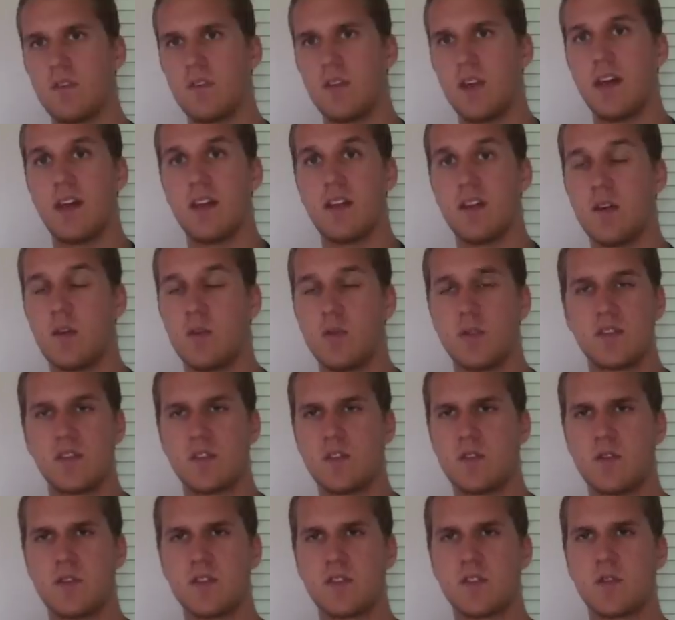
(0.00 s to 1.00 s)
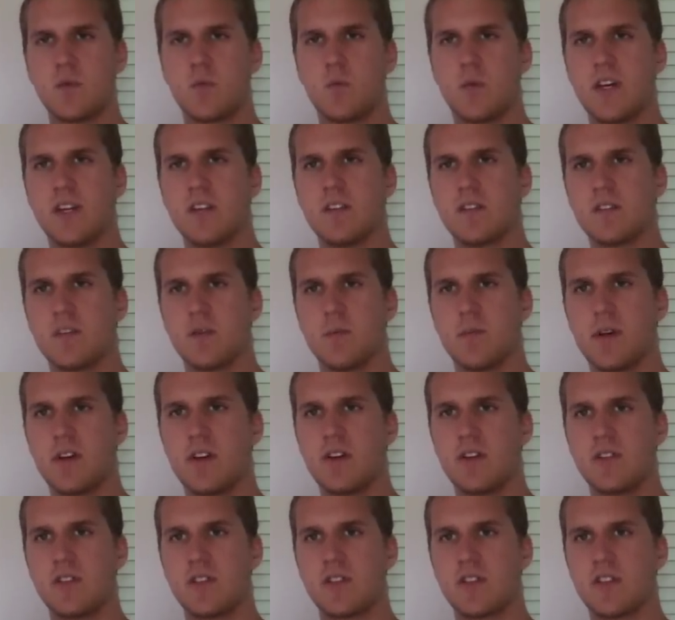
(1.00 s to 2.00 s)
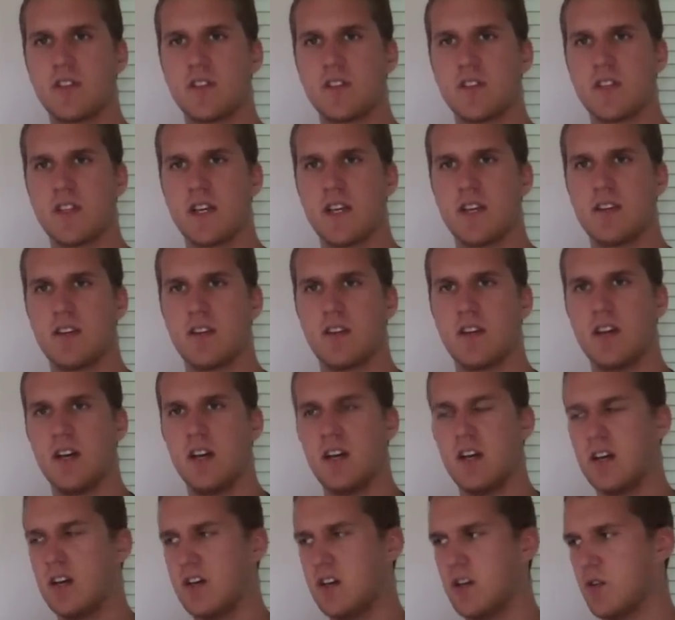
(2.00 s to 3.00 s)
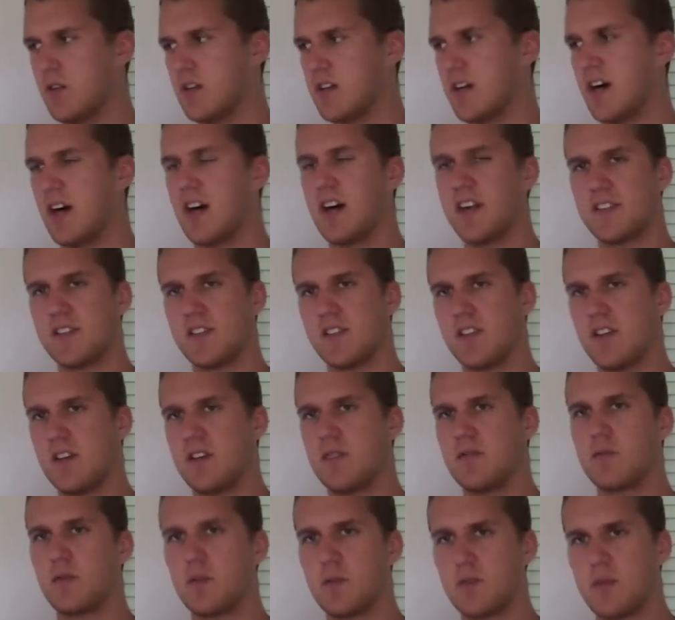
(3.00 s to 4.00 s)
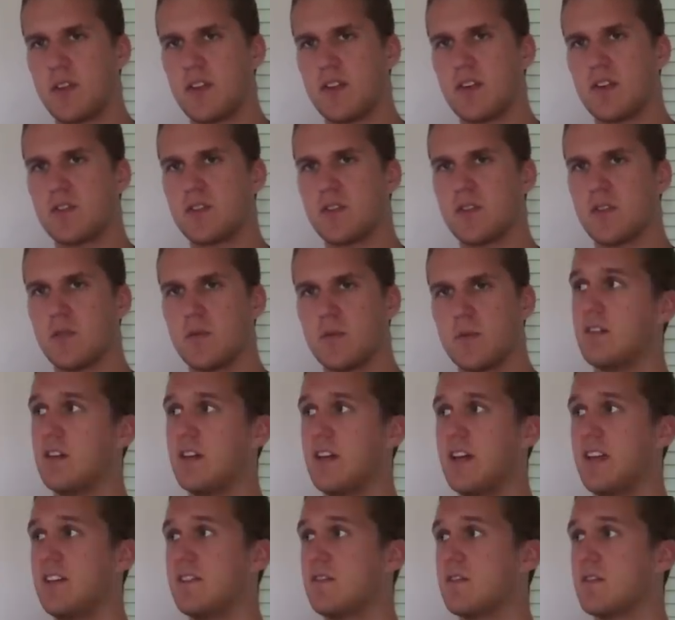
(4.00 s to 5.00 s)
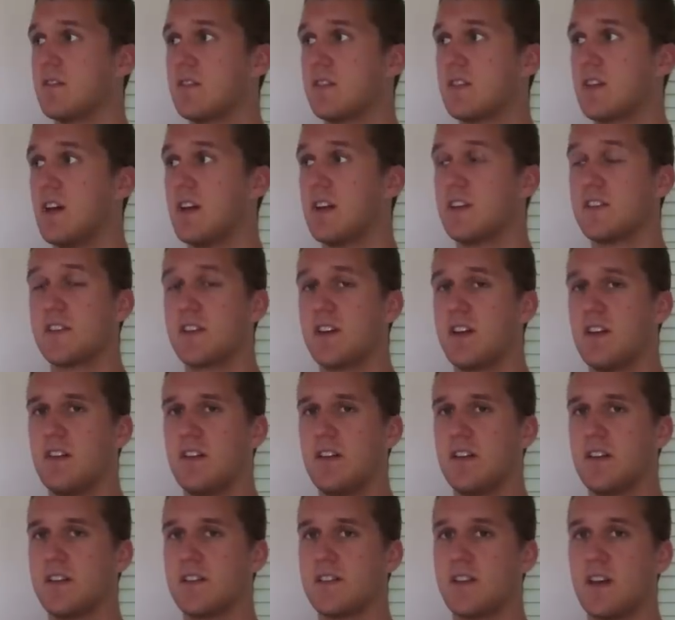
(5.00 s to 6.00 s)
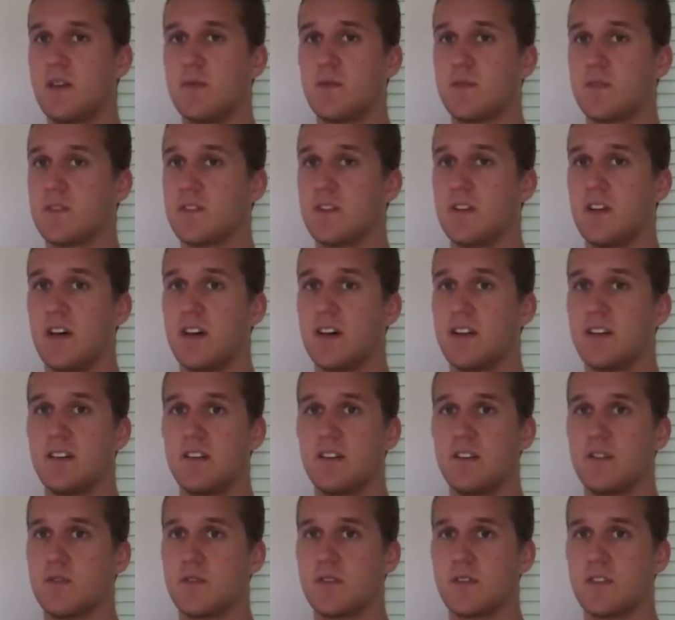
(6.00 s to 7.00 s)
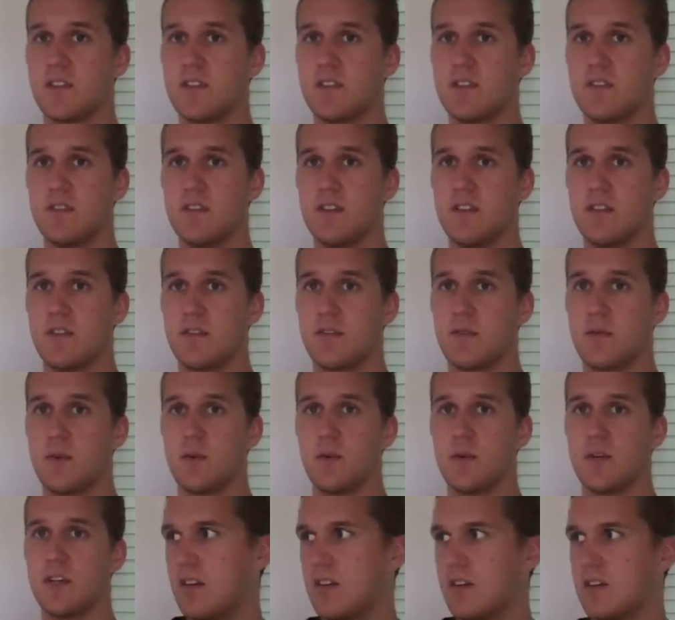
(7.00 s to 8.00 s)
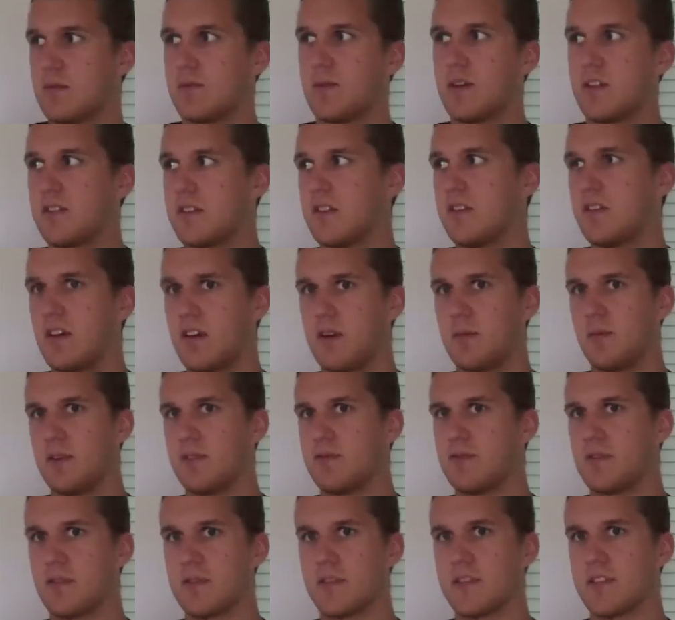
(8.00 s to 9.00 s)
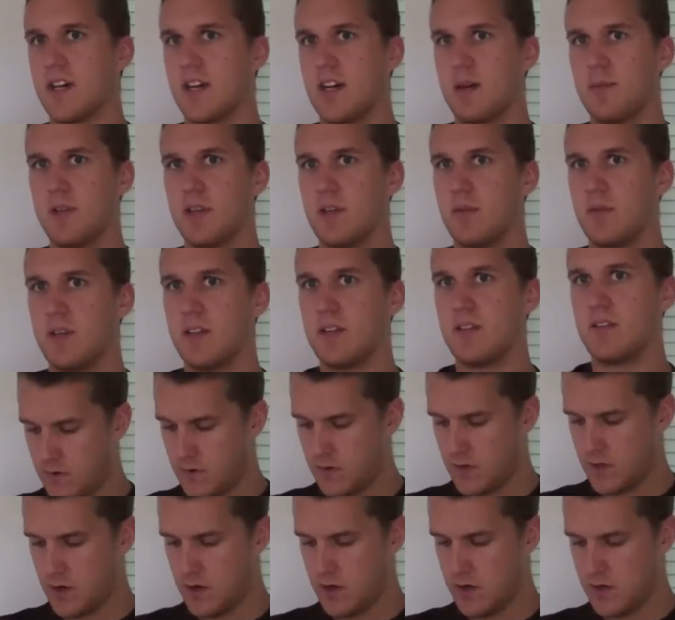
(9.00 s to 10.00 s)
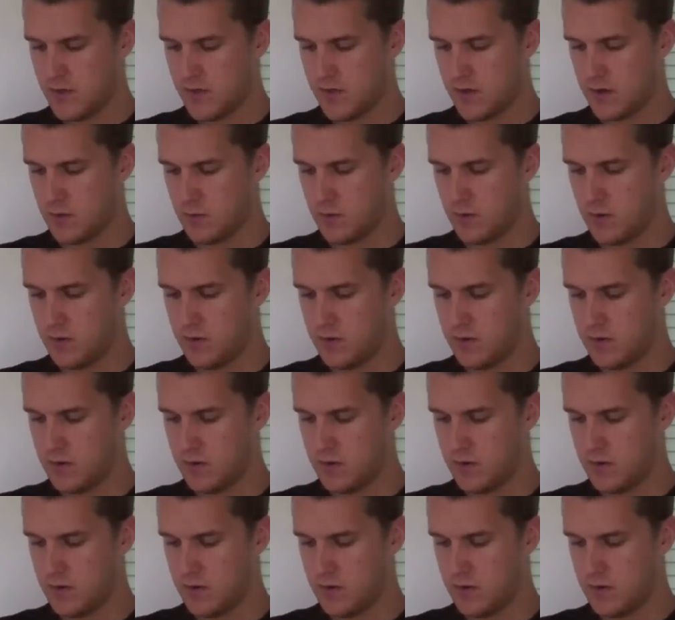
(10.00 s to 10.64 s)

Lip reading: Yeah, they always told us to wait until marriage, because then, you know, God's love would be there too. And that was kind of scary, because I was not interested in a three-way. Especially not at my first time, anyway. Oh, here's a good one.